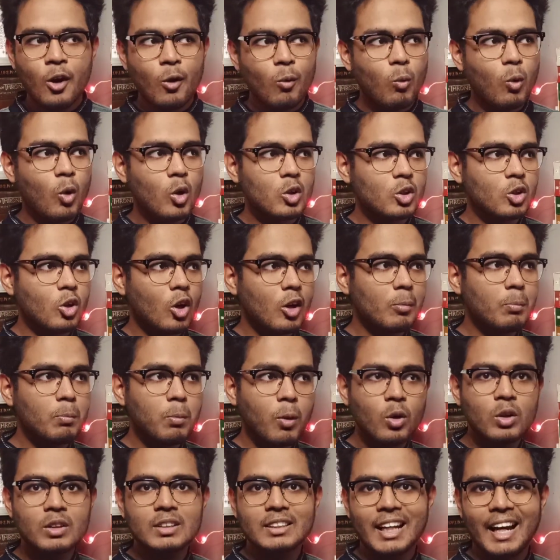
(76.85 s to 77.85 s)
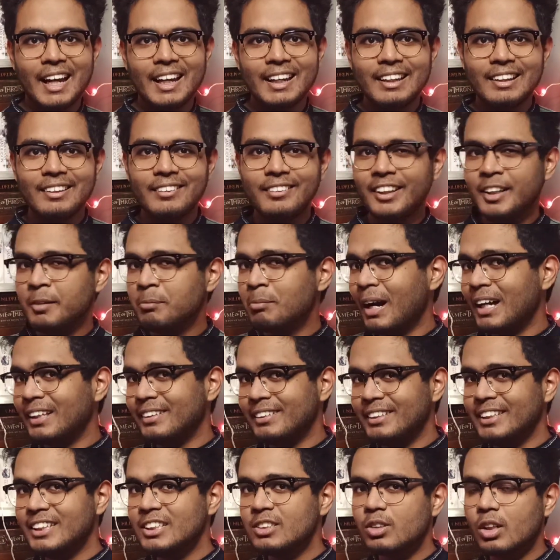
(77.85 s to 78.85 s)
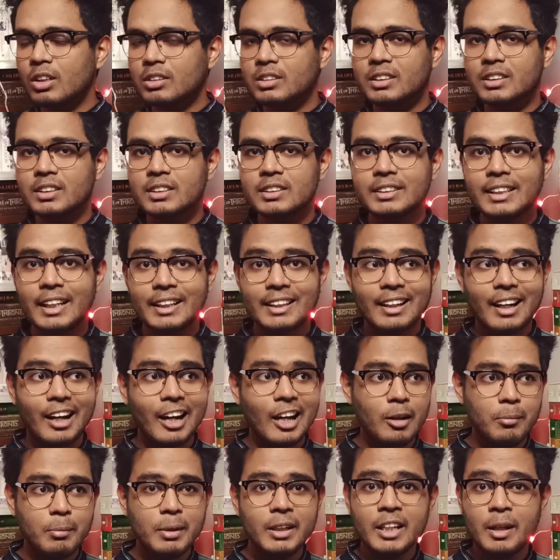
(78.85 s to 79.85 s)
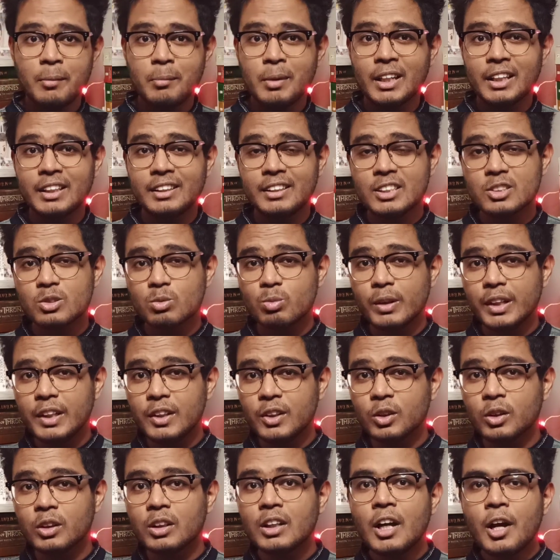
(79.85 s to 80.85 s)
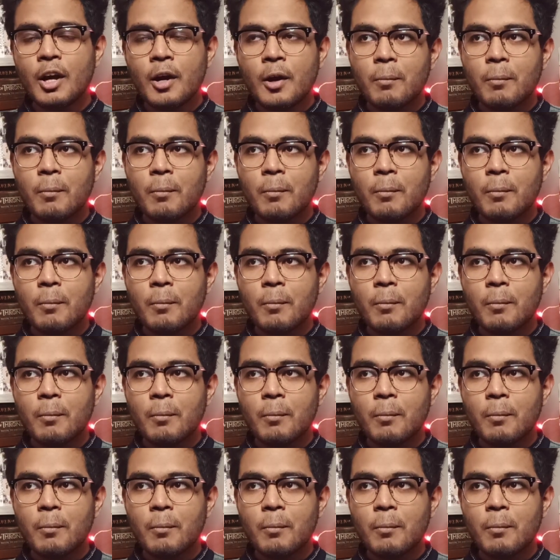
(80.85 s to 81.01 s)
what all books I can read by these authors that I'll be naming in this video.